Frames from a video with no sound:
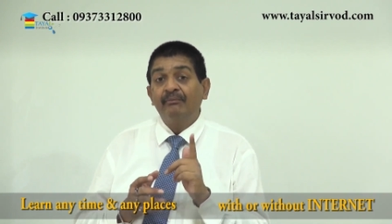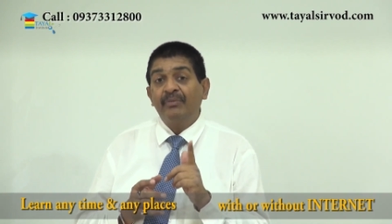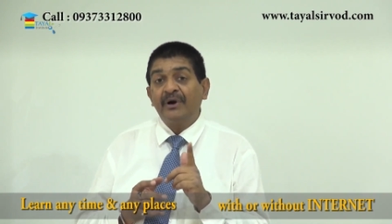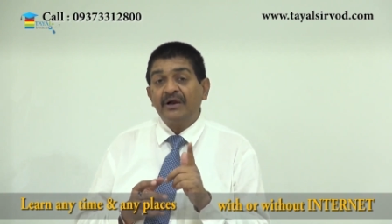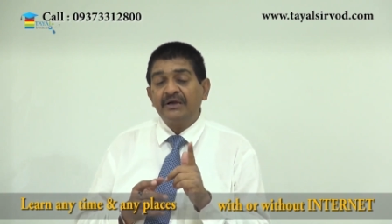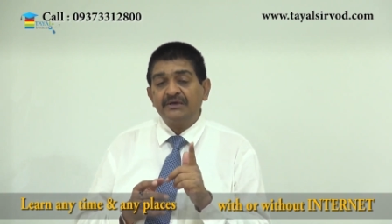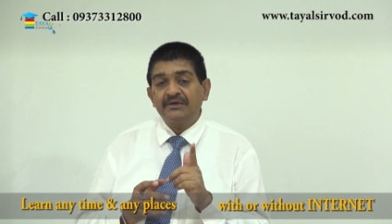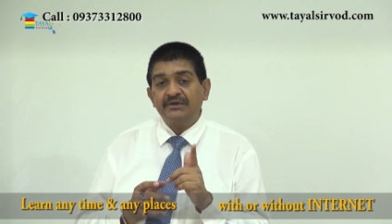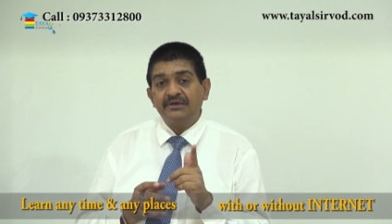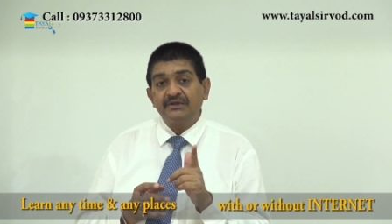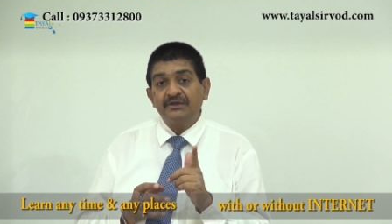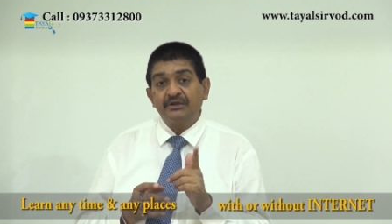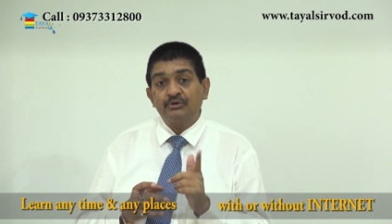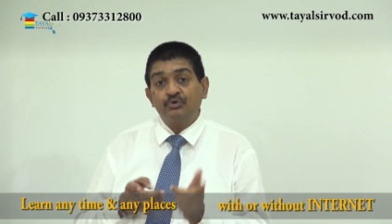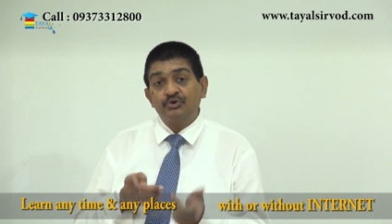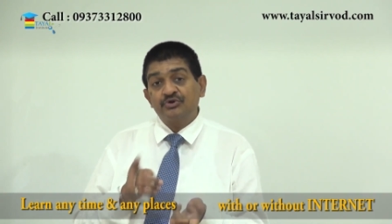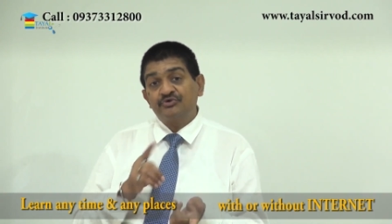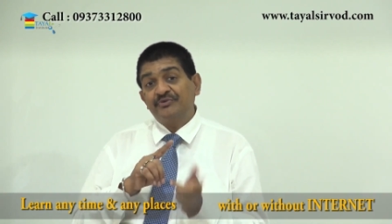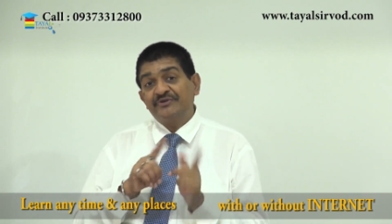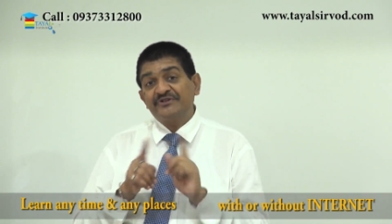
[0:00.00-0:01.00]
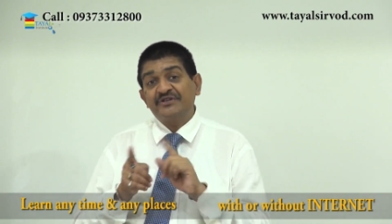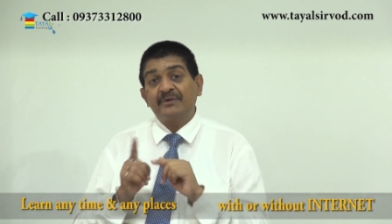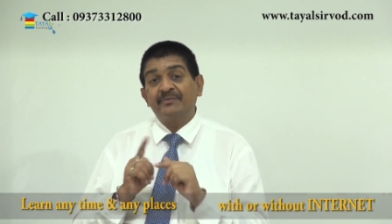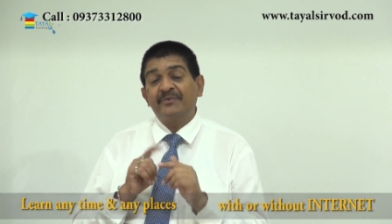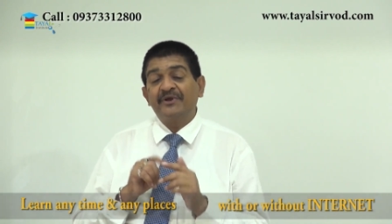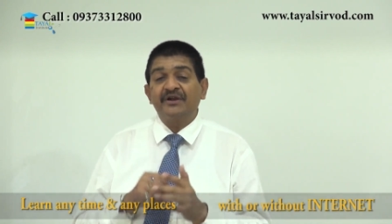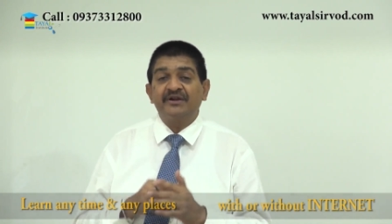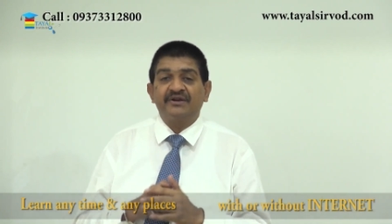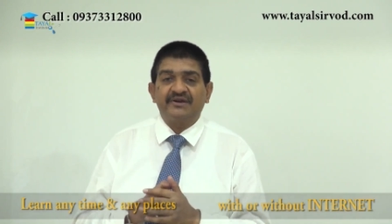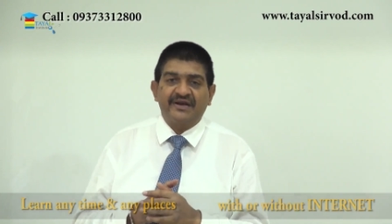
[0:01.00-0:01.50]
But the goods which are
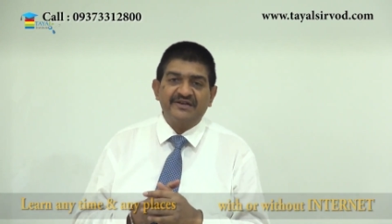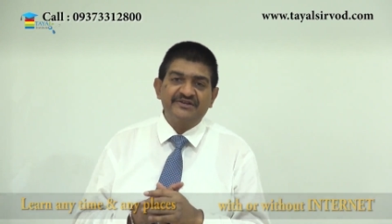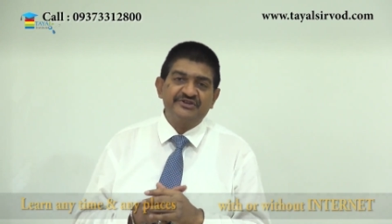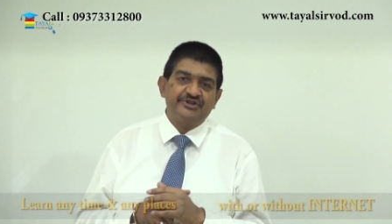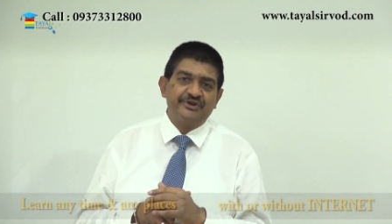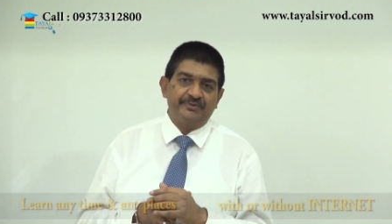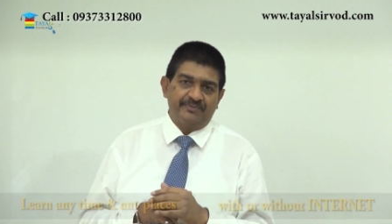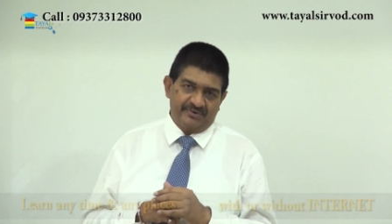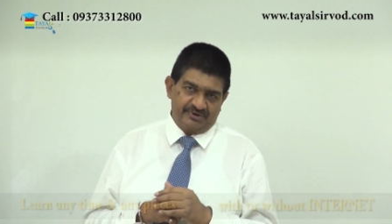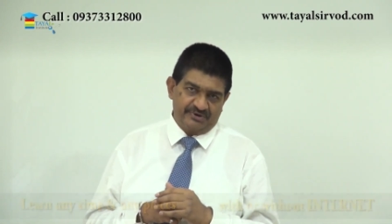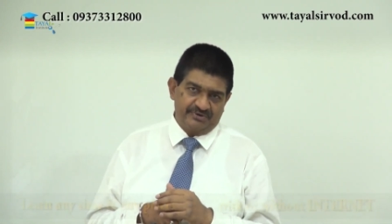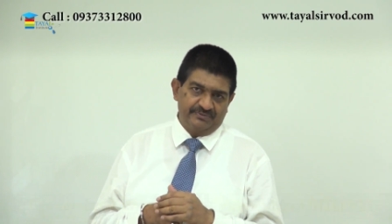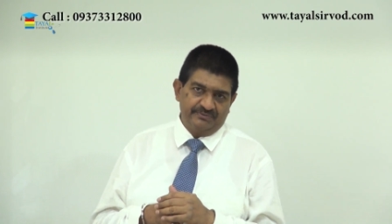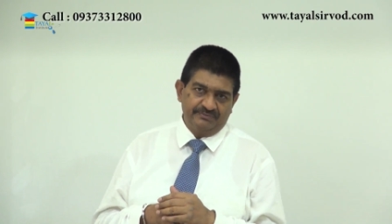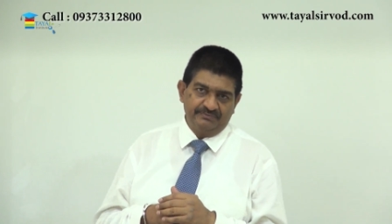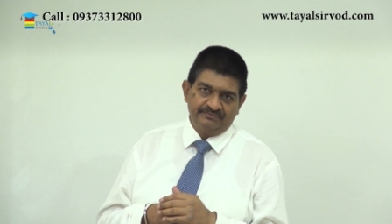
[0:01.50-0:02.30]
being transshipped,